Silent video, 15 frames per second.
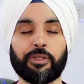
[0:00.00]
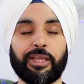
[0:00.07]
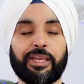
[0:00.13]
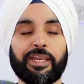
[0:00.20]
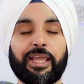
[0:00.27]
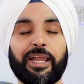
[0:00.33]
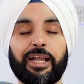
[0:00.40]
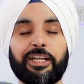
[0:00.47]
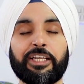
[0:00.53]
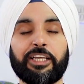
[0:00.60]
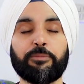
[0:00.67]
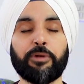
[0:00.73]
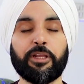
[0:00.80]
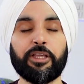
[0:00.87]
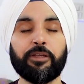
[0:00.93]
Inhale
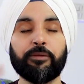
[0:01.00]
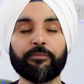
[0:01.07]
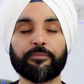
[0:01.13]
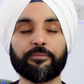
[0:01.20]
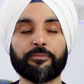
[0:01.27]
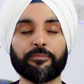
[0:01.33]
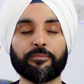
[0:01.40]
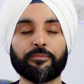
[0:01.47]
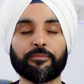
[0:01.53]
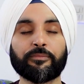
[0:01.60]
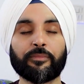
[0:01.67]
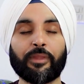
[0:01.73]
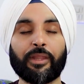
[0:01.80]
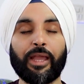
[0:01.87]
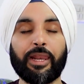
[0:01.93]
deeply
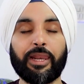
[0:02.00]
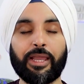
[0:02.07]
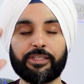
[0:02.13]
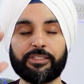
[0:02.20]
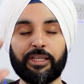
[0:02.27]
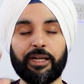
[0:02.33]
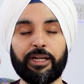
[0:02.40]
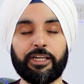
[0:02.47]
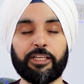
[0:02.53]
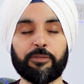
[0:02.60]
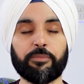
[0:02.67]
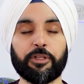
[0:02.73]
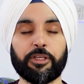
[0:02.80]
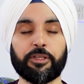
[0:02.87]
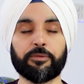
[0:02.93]
and exhale
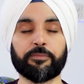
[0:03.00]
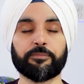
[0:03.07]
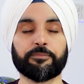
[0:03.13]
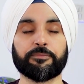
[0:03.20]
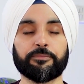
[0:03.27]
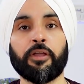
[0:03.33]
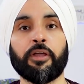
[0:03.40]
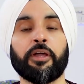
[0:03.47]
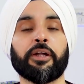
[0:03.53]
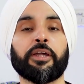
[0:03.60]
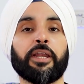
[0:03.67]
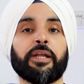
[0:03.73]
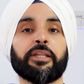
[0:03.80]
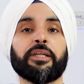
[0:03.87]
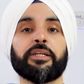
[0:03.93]
deeply.
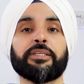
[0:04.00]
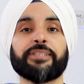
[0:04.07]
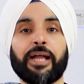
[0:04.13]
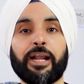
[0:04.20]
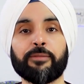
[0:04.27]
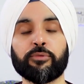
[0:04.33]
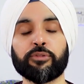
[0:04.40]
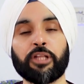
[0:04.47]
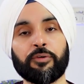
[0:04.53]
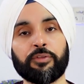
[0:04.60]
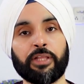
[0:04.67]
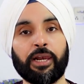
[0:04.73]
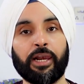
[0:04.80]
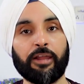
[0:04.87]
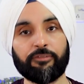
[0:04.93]
Create the desired mudra
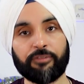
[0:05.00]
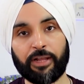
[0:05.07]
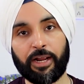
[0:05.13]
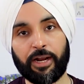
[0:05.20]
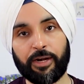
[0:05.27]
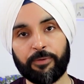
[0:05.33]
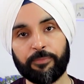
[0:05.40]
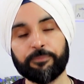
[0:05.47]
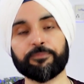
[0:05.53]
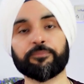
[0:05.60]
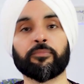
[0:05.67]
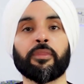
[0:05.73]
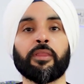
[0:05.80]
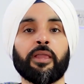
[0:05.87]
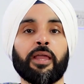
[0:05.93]
with the left hand
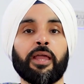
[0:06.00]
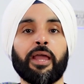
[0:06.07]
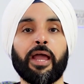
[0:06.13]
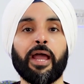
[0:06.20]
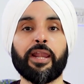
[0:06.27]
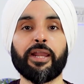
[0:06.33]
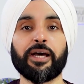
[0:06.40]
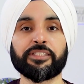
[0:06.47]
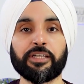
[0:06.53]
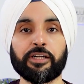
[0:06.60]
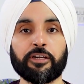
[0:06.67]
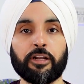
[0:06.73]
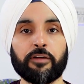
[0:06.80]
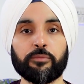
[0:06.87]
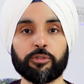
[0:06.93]
and
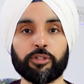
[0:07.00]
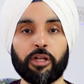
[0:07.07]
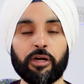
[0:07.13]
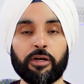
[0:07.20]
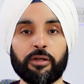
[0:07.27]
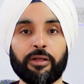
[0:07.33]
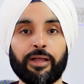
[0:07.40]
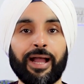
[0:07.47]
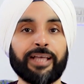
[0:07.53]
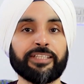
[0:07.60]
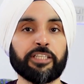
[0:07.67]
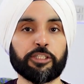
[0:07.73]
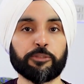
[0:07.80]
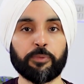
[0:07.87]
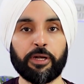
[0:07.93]
Nasagara mudra
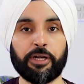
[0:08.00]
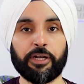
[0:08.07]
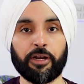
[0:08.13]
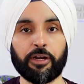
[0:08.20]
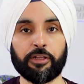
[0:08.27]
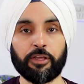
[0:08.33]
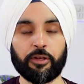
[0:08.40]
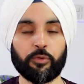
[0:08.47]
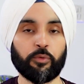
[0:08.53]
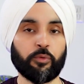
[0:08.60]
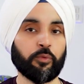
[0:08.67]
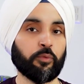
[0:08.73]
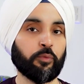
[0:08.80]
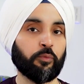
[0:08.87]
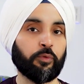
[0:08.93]
as explained earlier
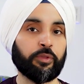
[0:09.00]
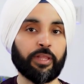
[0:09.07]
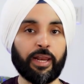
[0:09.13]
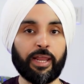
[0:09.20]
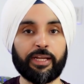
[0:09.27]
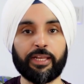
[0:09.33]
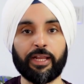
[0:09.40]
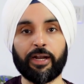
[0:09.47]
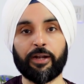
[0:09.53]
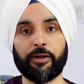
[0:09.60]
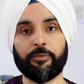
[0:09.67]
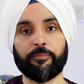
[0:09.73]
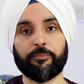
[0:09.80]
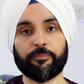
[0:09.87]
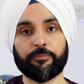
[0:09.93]
with the right hand.